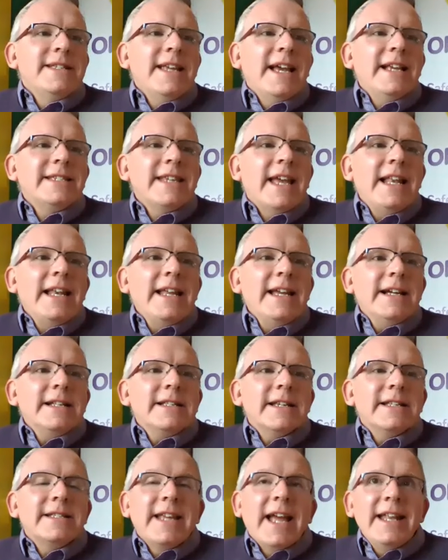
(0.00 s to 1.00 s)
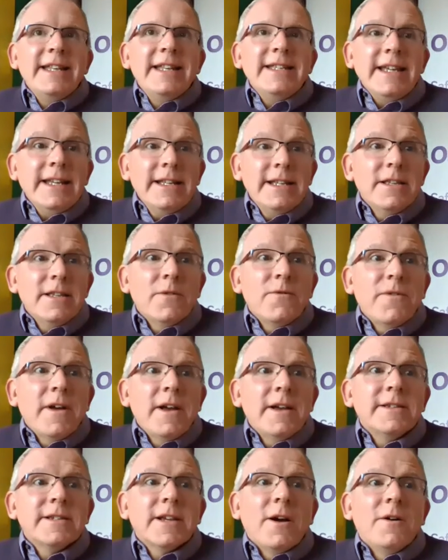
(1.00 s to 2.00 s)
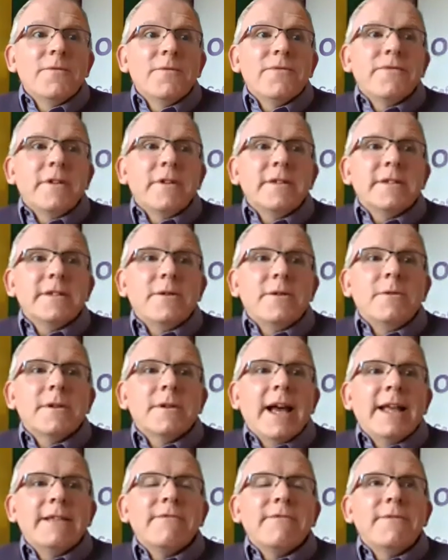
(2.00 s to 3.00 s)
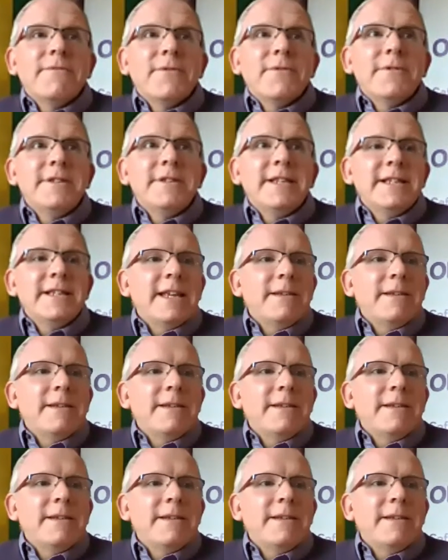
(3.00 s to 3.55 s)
Des Elliott attended the first conference called Gathering Voices